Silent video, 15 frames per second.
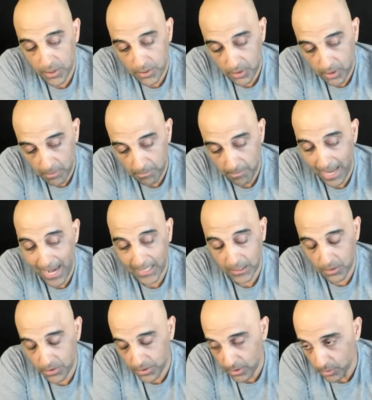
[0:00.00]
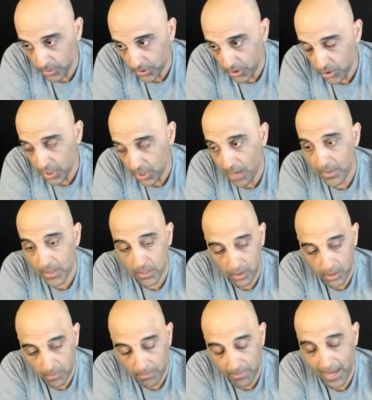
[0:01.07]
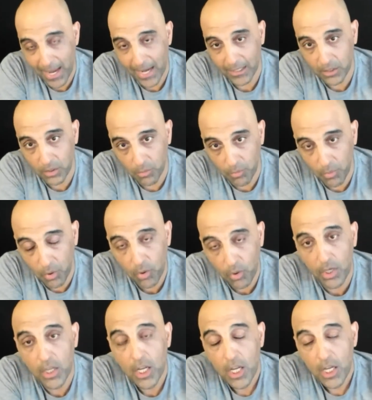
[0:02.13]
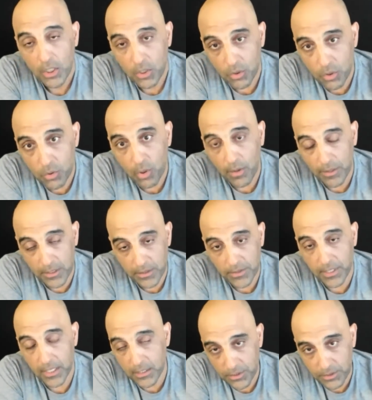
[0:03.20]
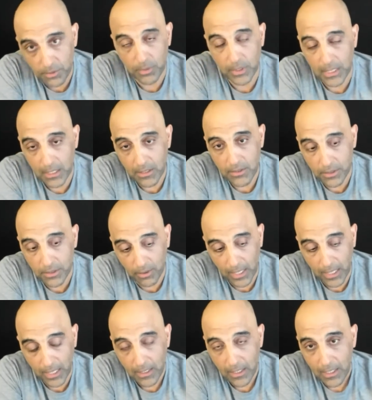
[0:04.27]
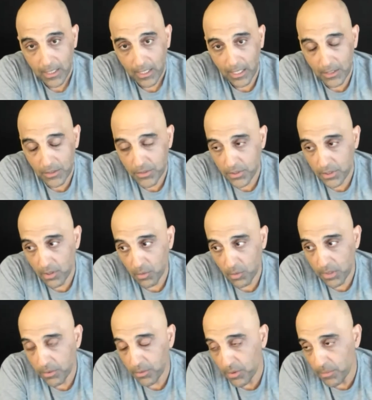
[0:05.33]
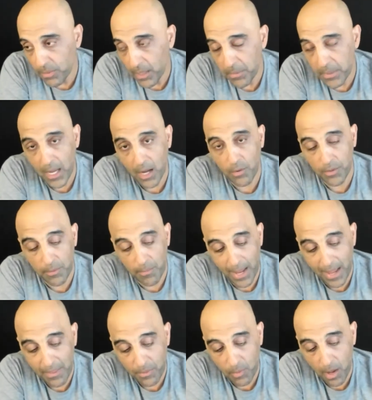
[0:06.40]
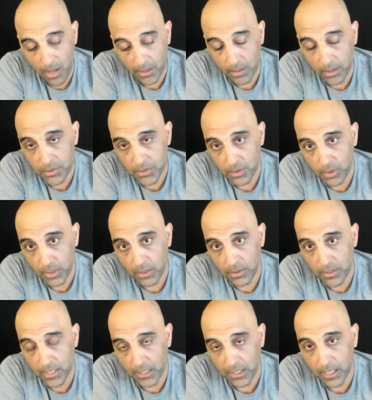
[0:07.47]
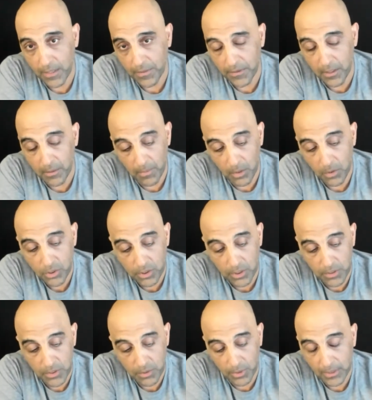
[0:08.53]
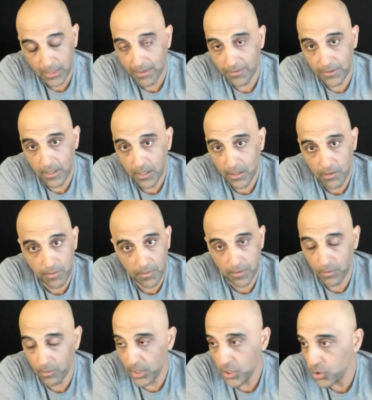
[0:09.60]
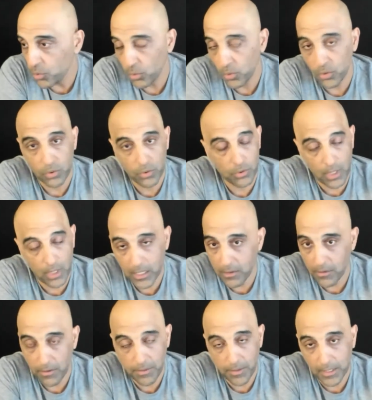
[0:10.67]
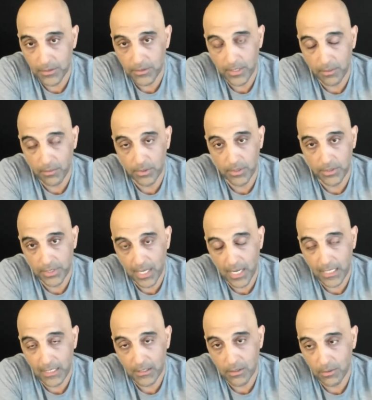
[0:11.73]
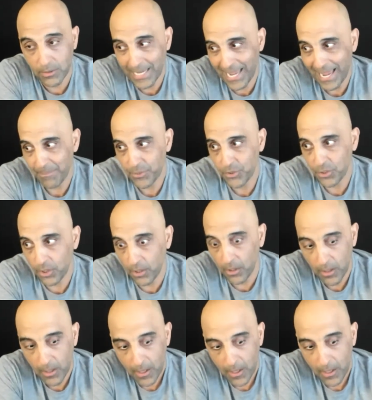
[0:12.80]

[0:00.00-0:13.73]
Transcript: you come back you sit with the shaman you come back you mourn you do all these things to reintegrate and so we threw the baby out with the bathwater so we learned how to cut the emotions and we left none of the ritual or any of the things that were designed to capture